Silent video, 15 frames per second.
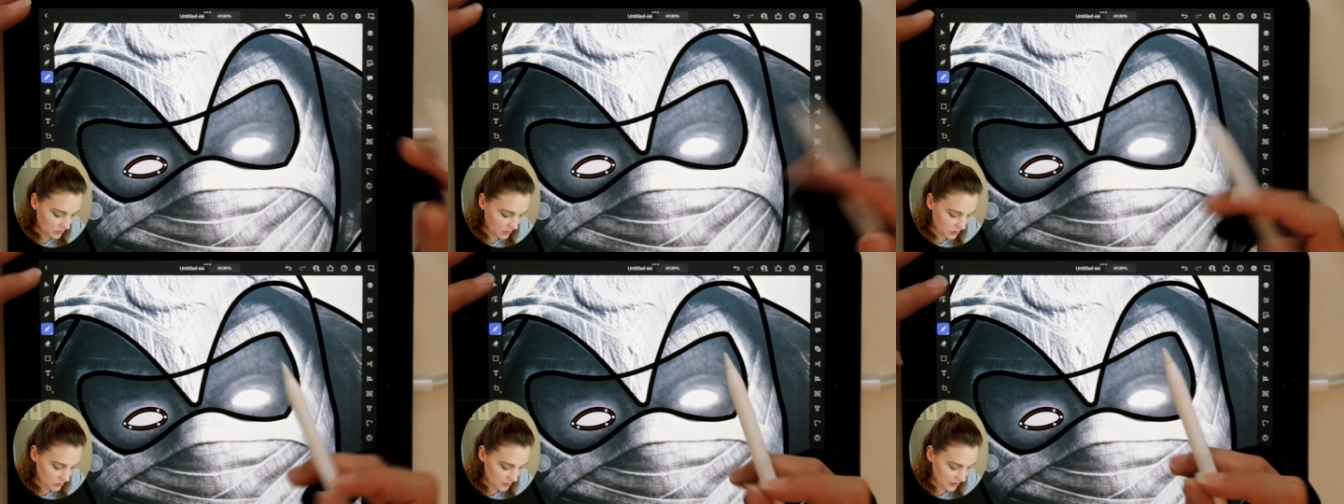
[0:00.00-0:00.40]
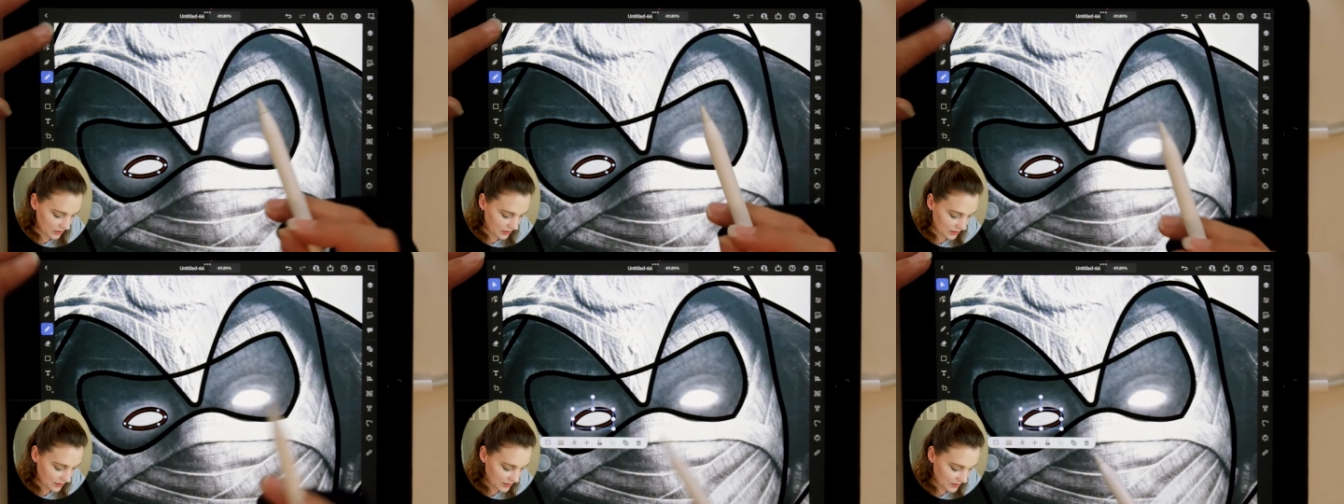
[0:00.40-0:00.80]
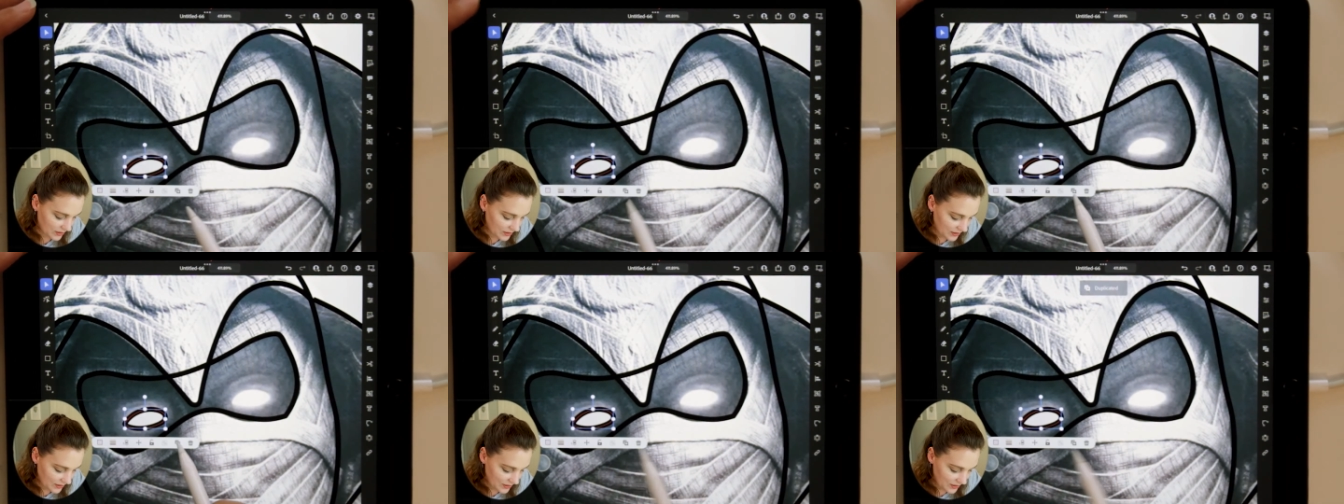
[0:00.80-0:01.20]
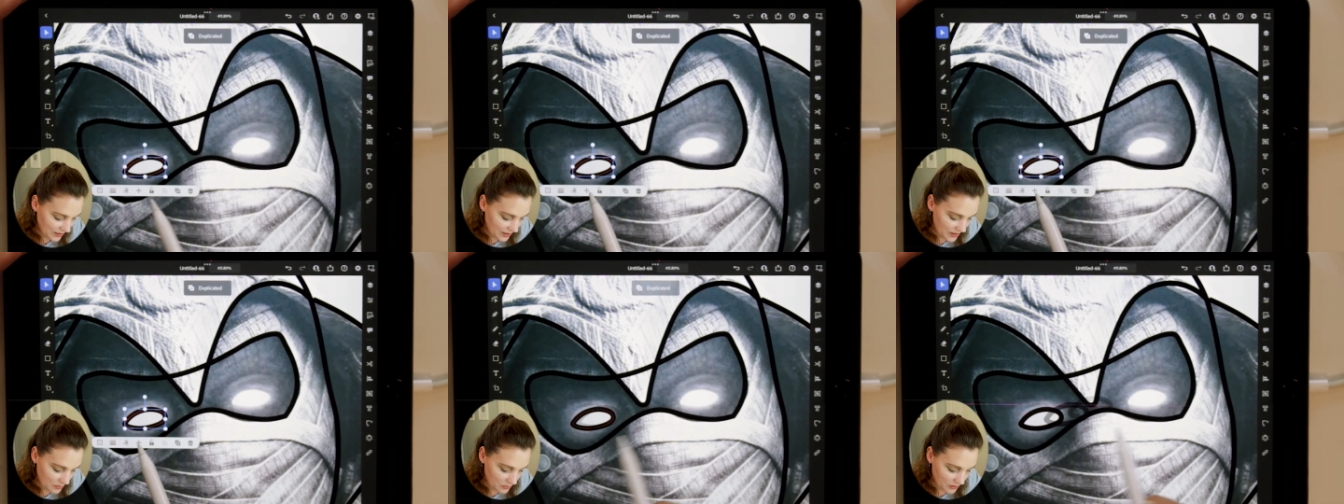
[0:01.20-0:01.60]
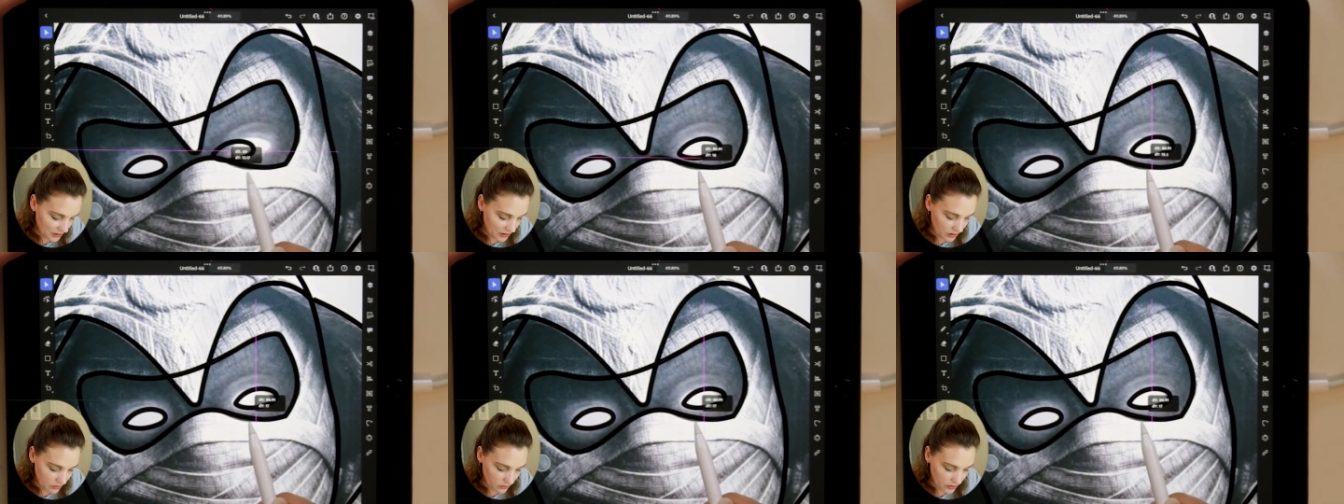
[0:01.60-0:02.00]
duplicate it and bring
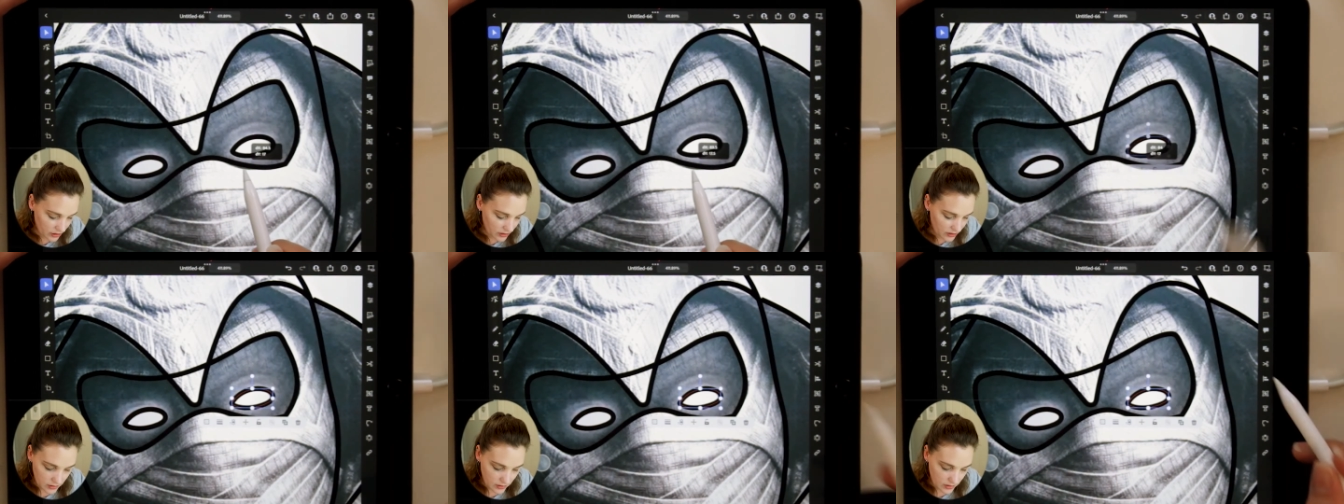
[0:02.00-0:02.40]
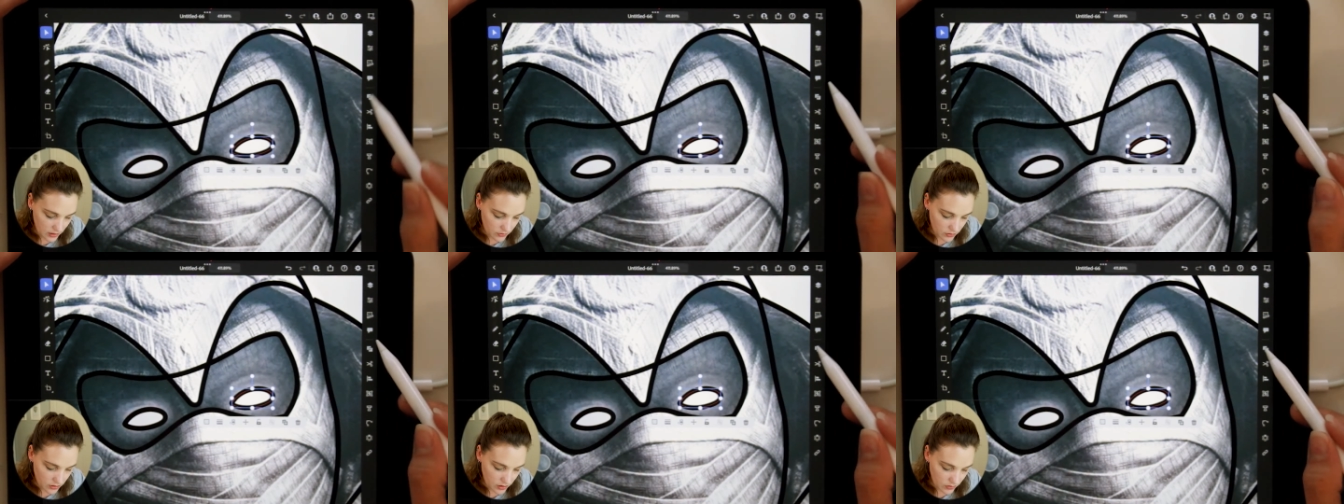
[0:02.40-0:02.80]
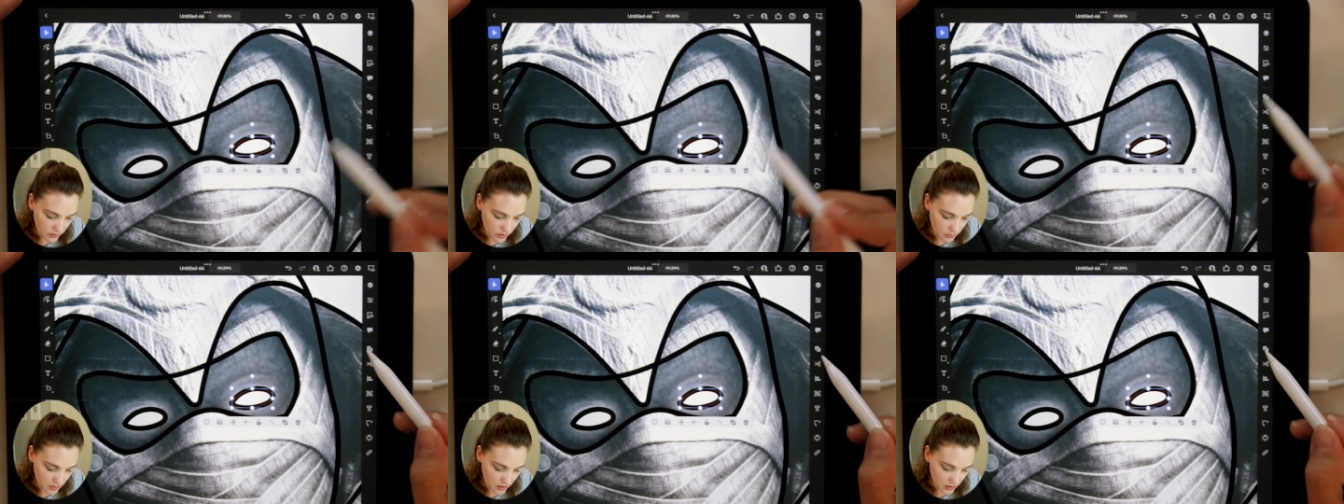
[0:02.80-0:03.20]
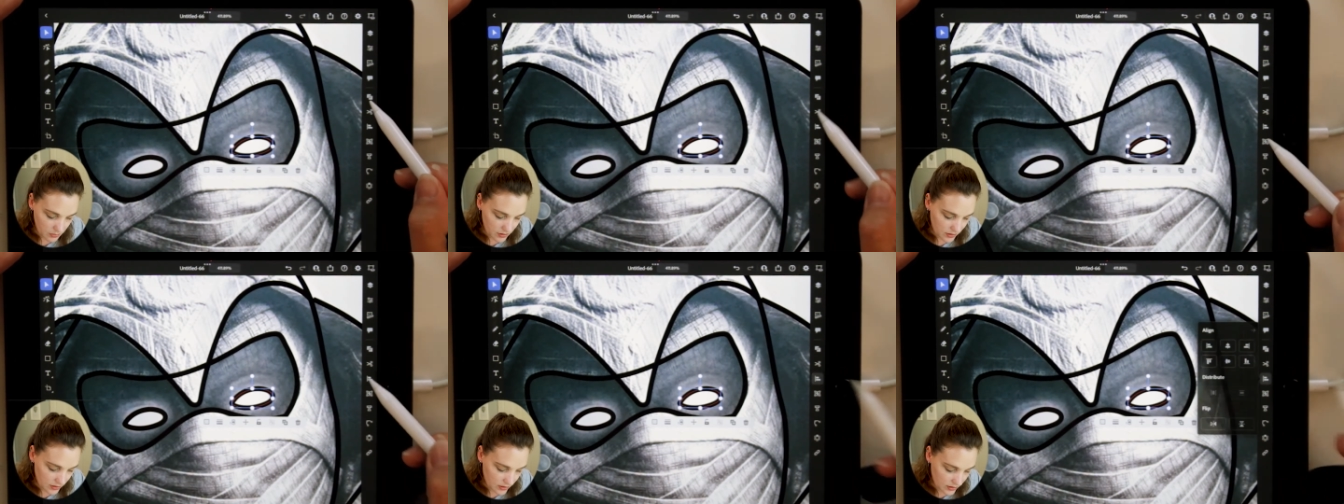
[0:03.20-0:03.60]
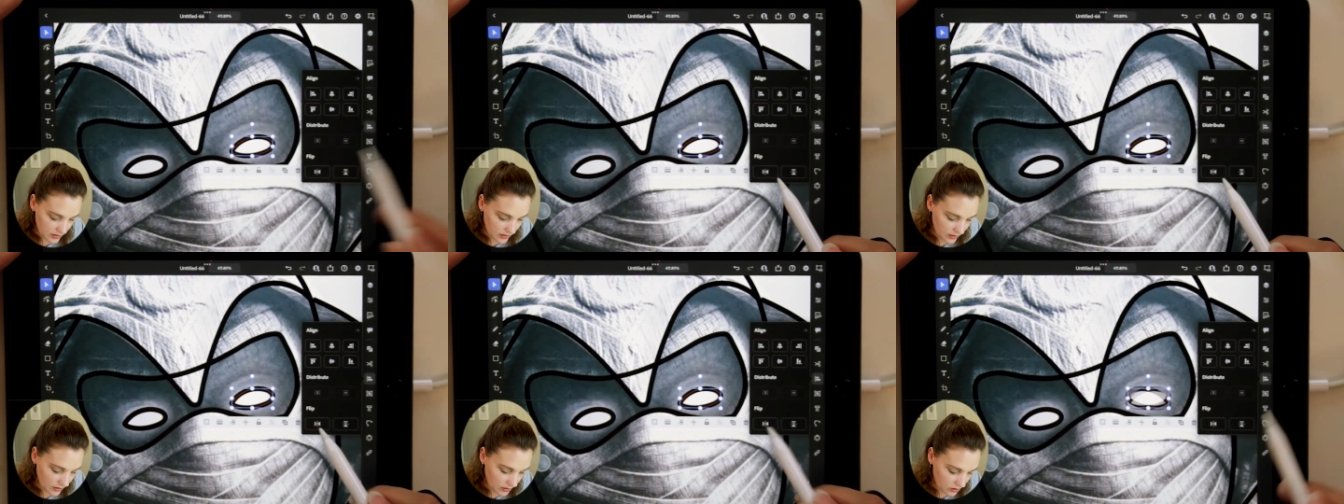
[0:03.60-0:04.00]
it over to save yourself some time as a
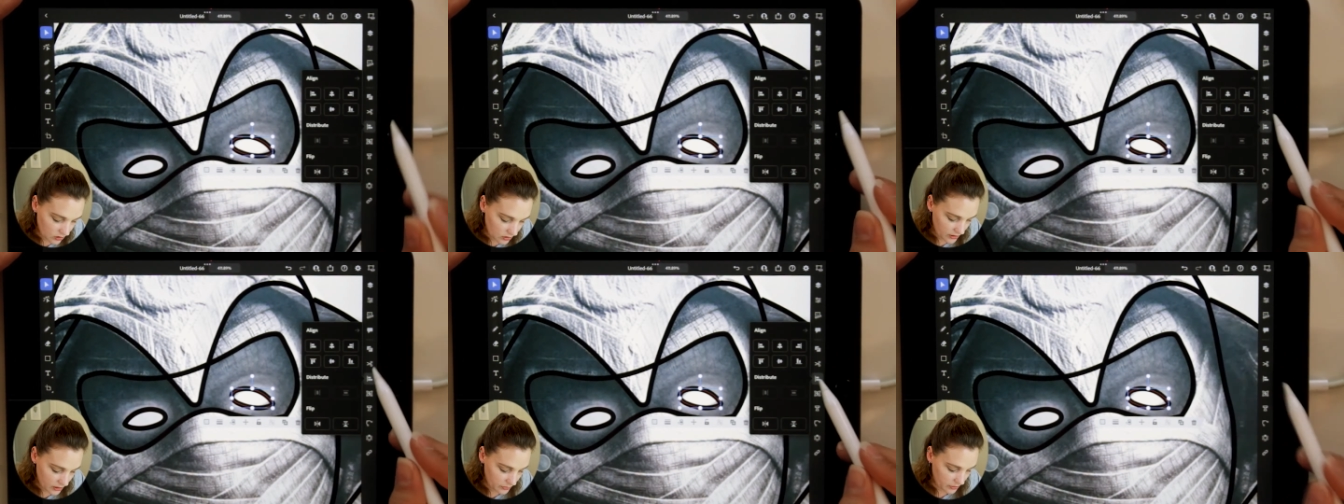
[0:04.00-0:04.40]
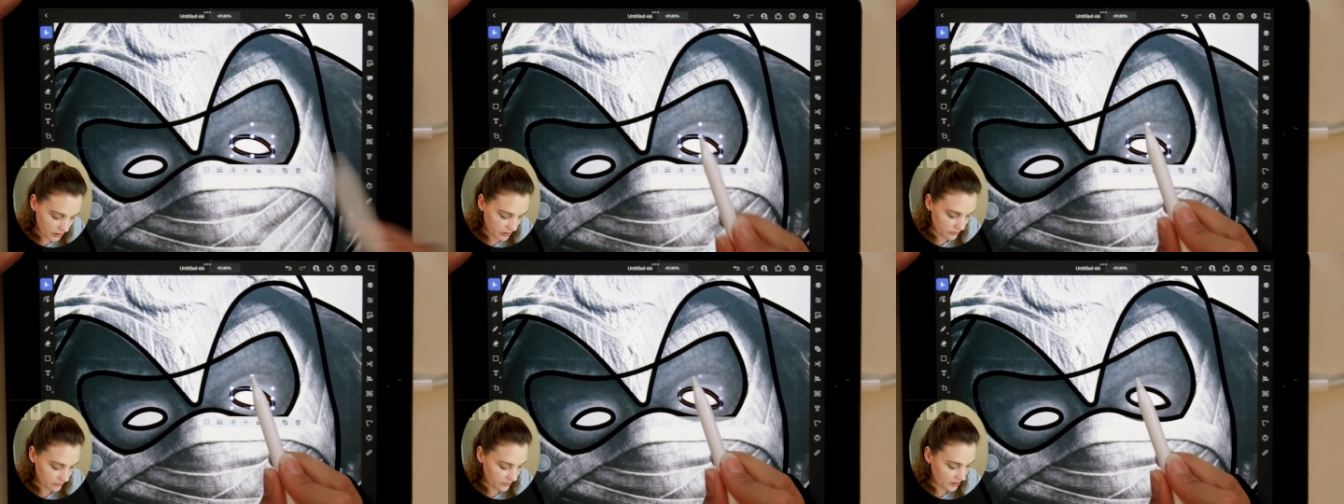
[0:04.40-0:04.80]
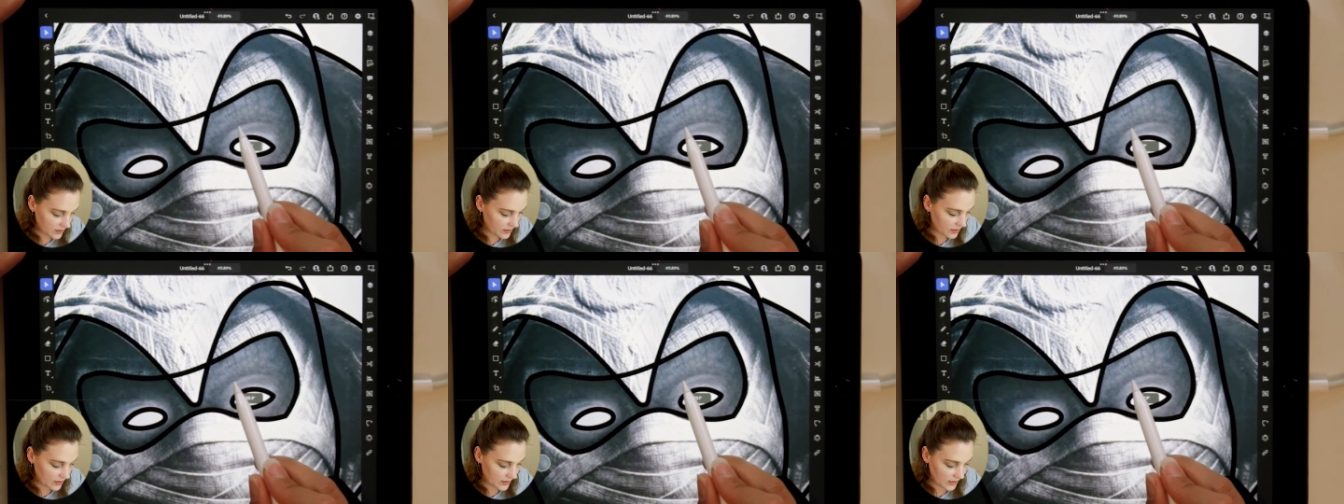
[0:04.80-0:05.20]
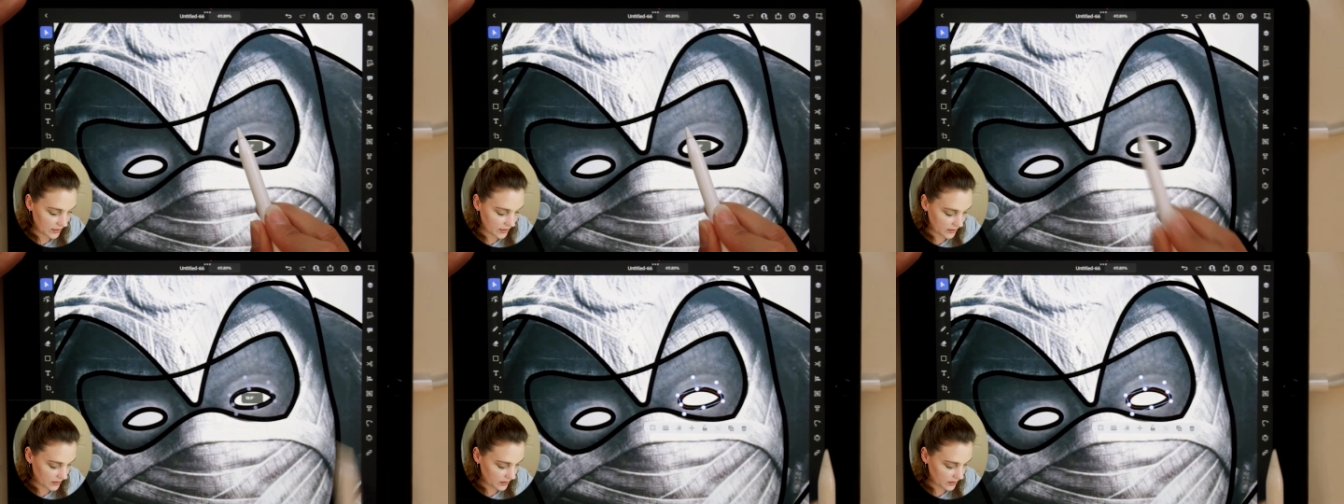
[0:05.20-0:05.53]
designer. Here we go. He's got his eyes.